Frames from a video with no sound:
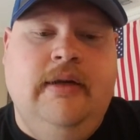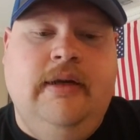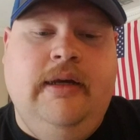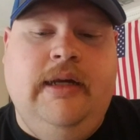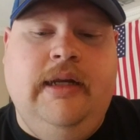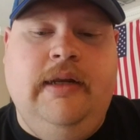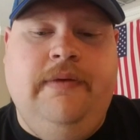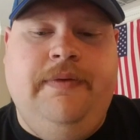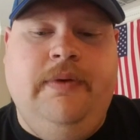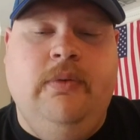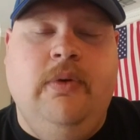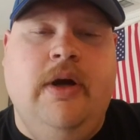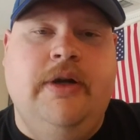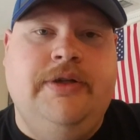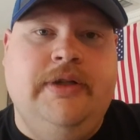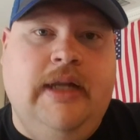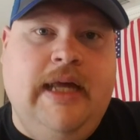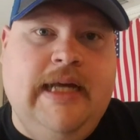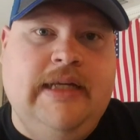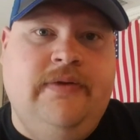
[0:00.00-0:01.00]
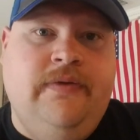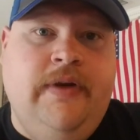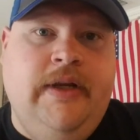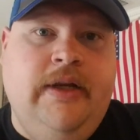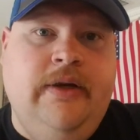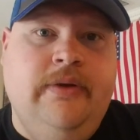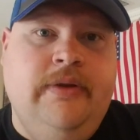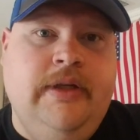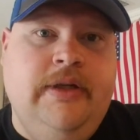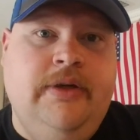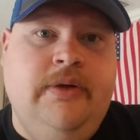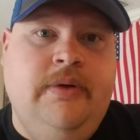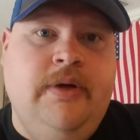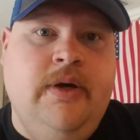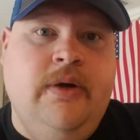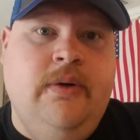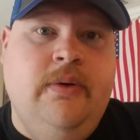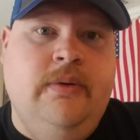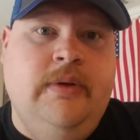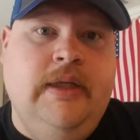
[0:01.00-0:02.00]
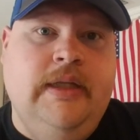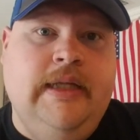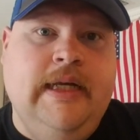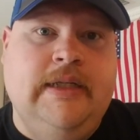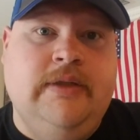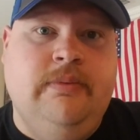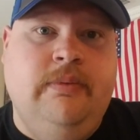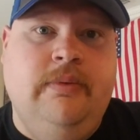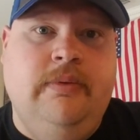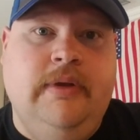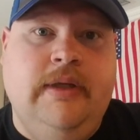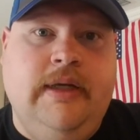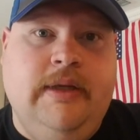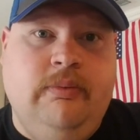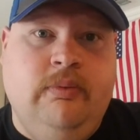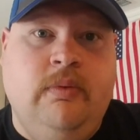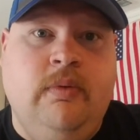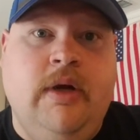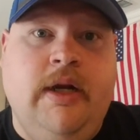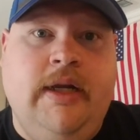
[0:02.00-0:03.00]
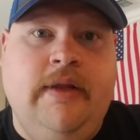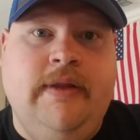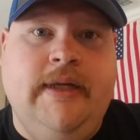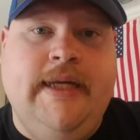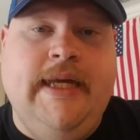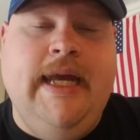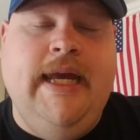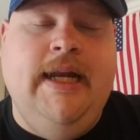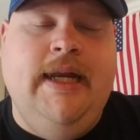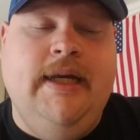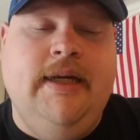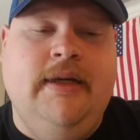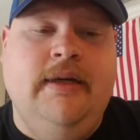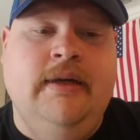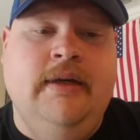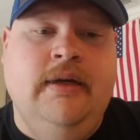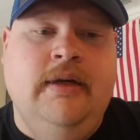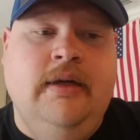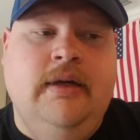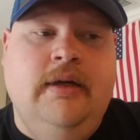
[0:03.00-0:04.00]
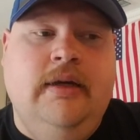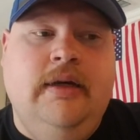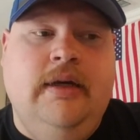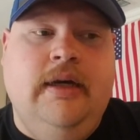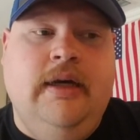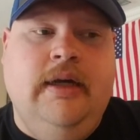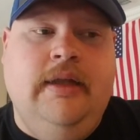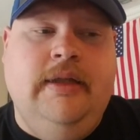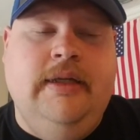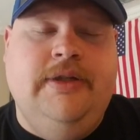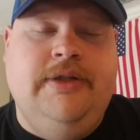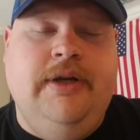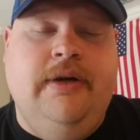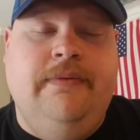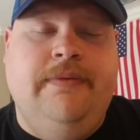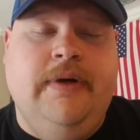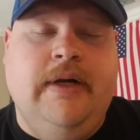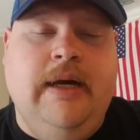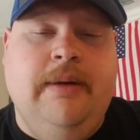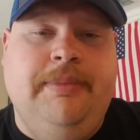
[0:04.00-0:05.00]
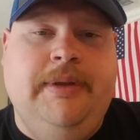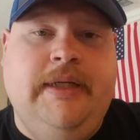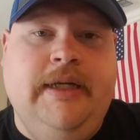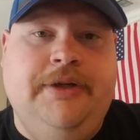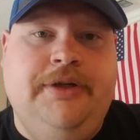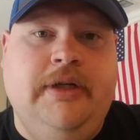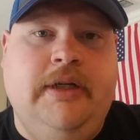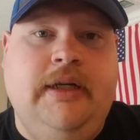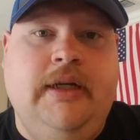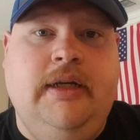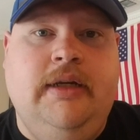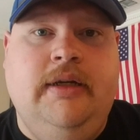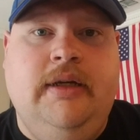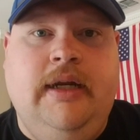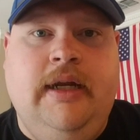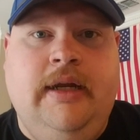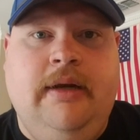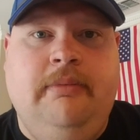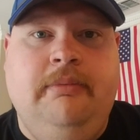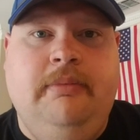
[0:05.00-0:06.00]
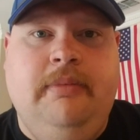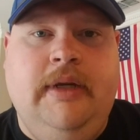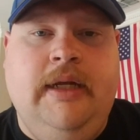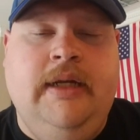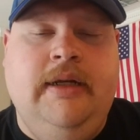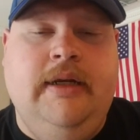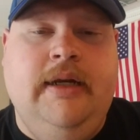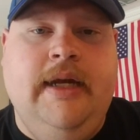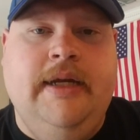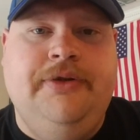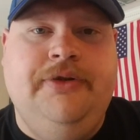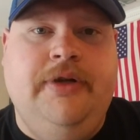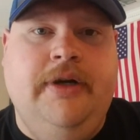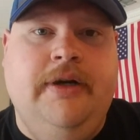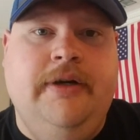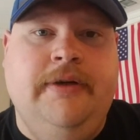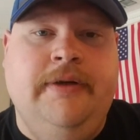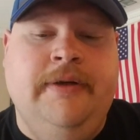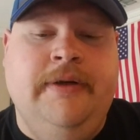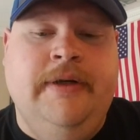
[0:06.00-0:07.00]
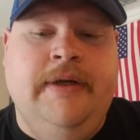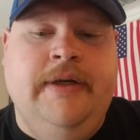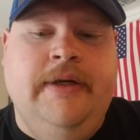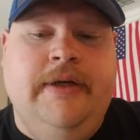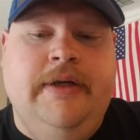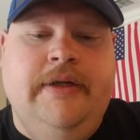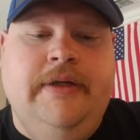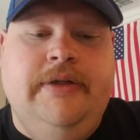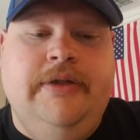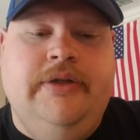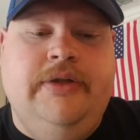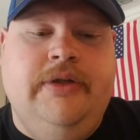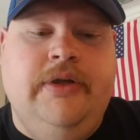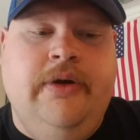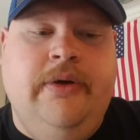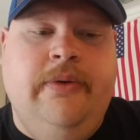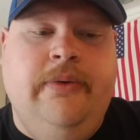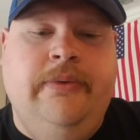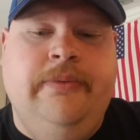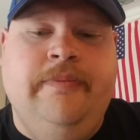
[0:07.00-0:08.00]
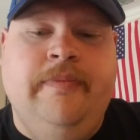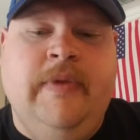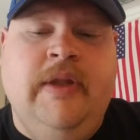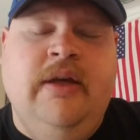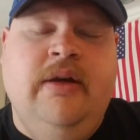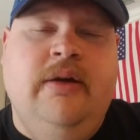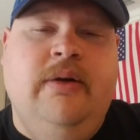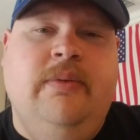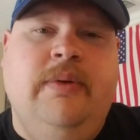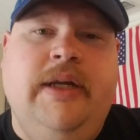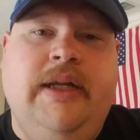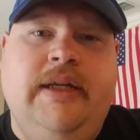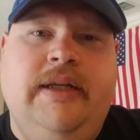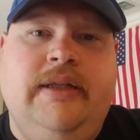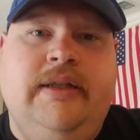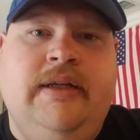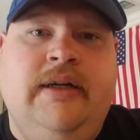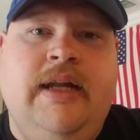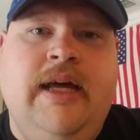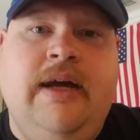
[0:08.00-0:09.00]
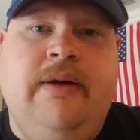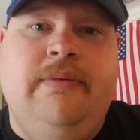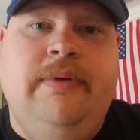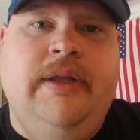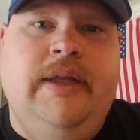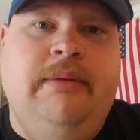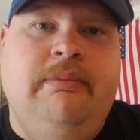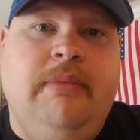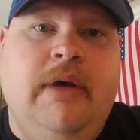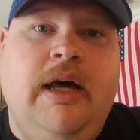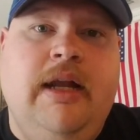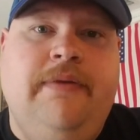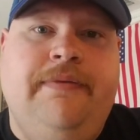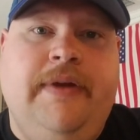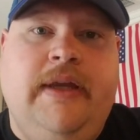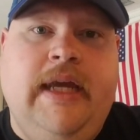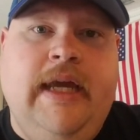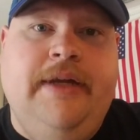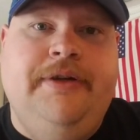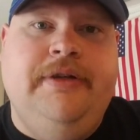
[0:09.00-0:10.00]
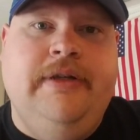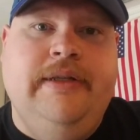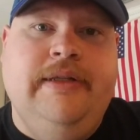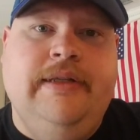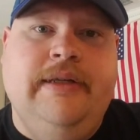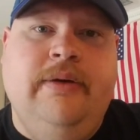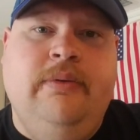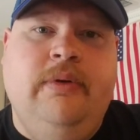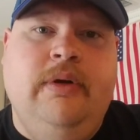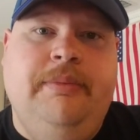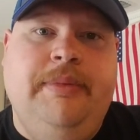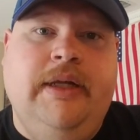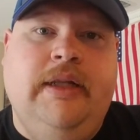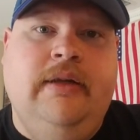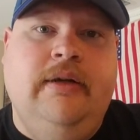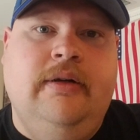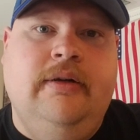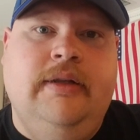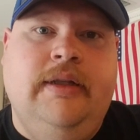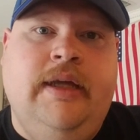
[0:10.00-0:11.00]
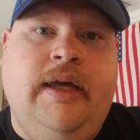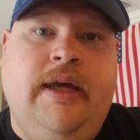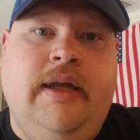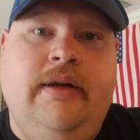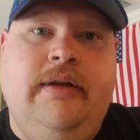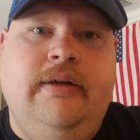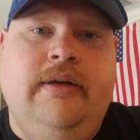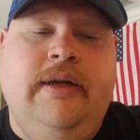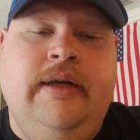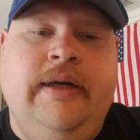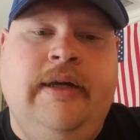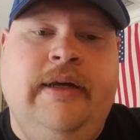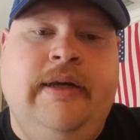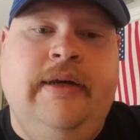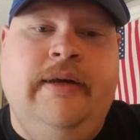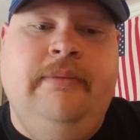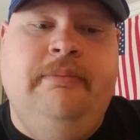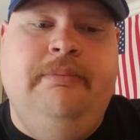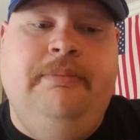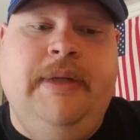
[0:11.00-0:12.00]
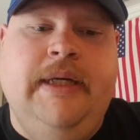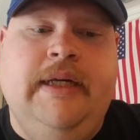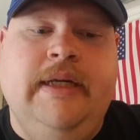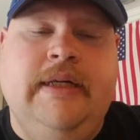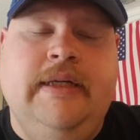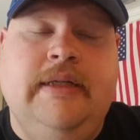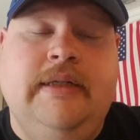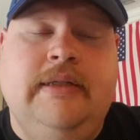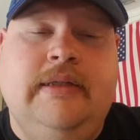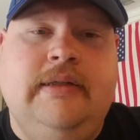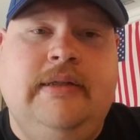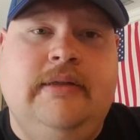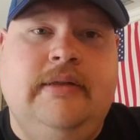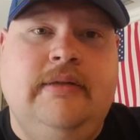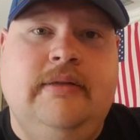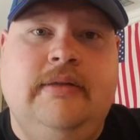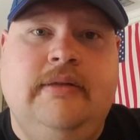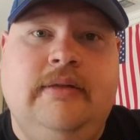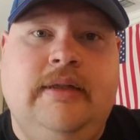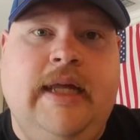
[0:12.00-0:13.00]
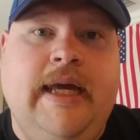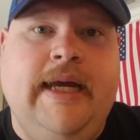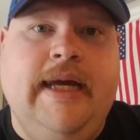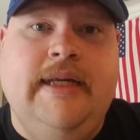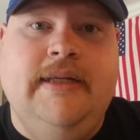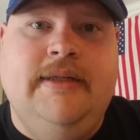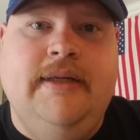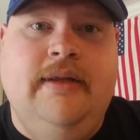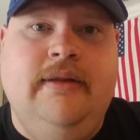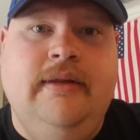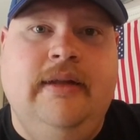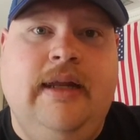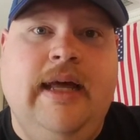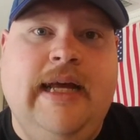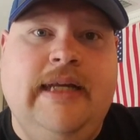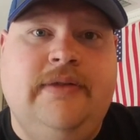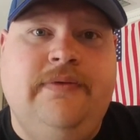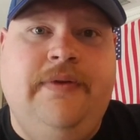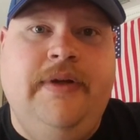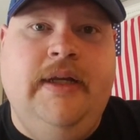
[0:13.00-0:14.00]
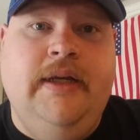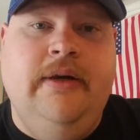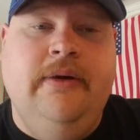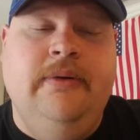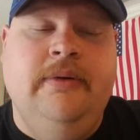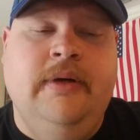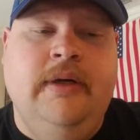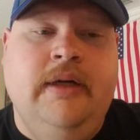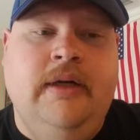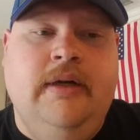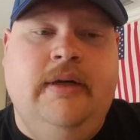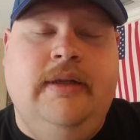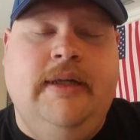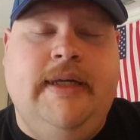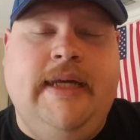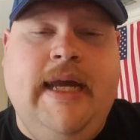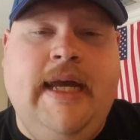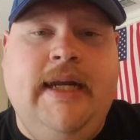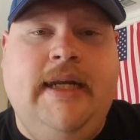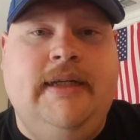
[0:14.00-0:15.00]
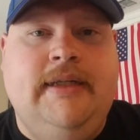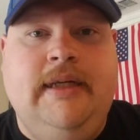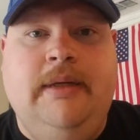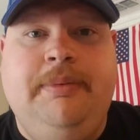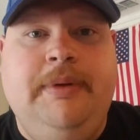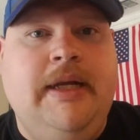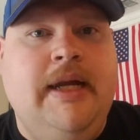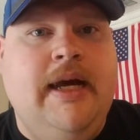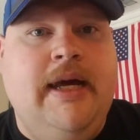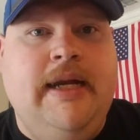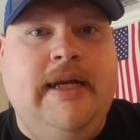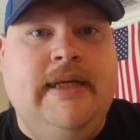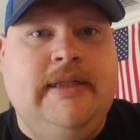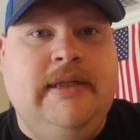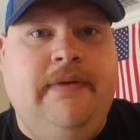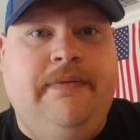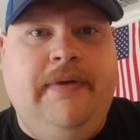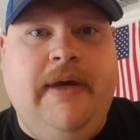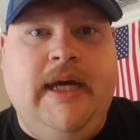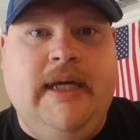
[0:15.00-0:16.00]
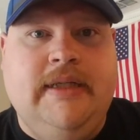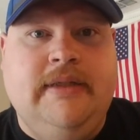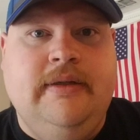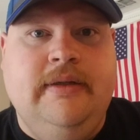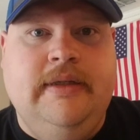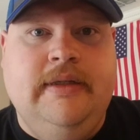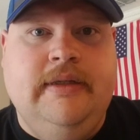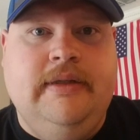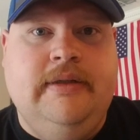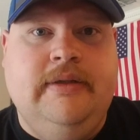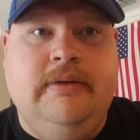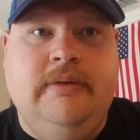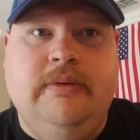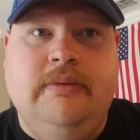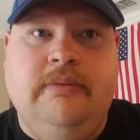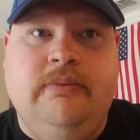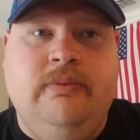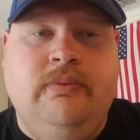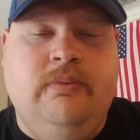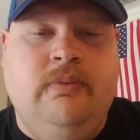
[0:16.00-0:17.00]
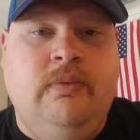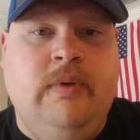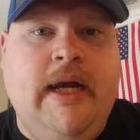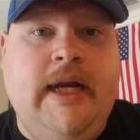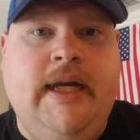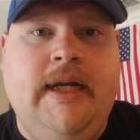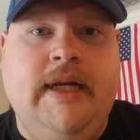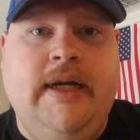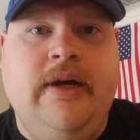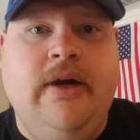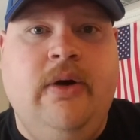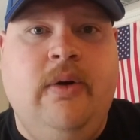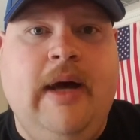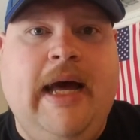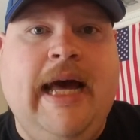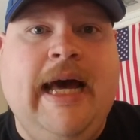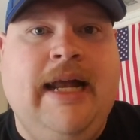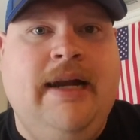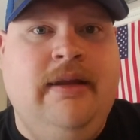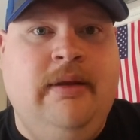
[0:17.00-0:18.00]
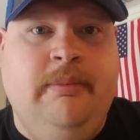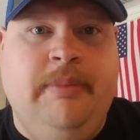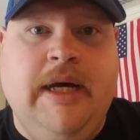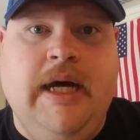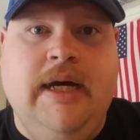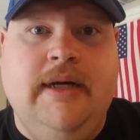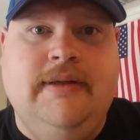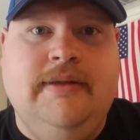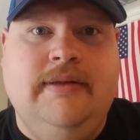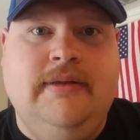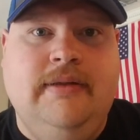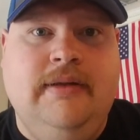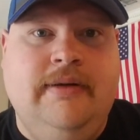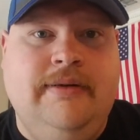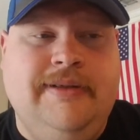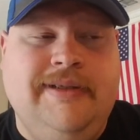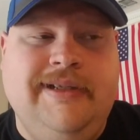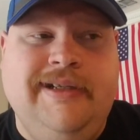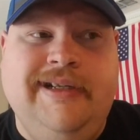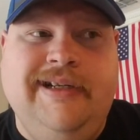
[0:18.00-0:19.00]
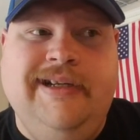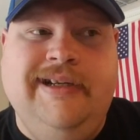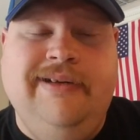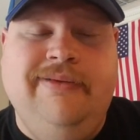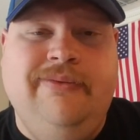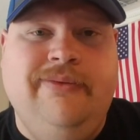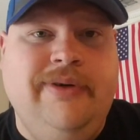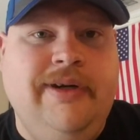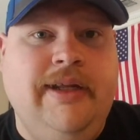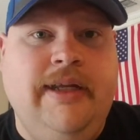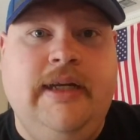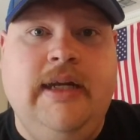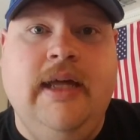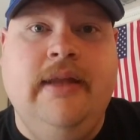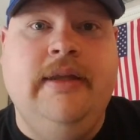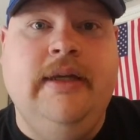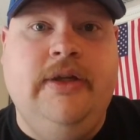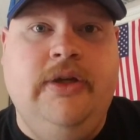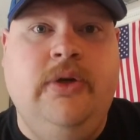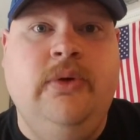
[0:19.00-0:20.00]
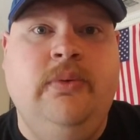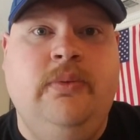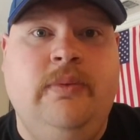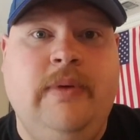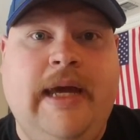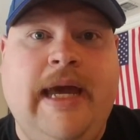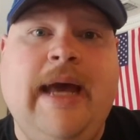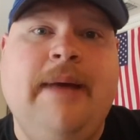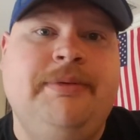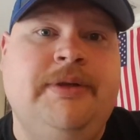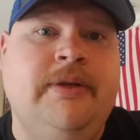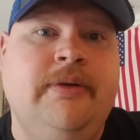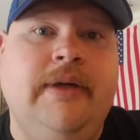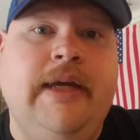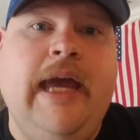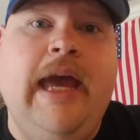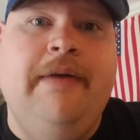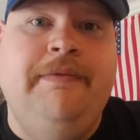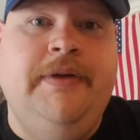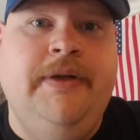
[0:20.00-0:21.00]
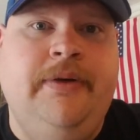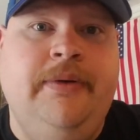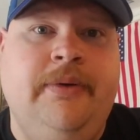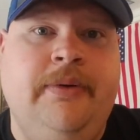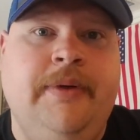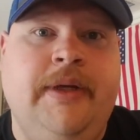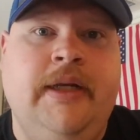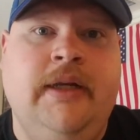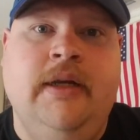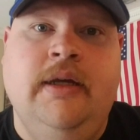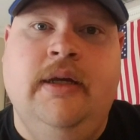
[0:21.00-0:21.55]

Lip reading: And if you watched the last video, then you know that we're running the Canik this year for competition and in the next year. So they're not really modifications. I want to be clear on that because, like I said in the last video, the Canik TP9SFX is ready to go out of the box. There's really nothing you absolutely have to do to it.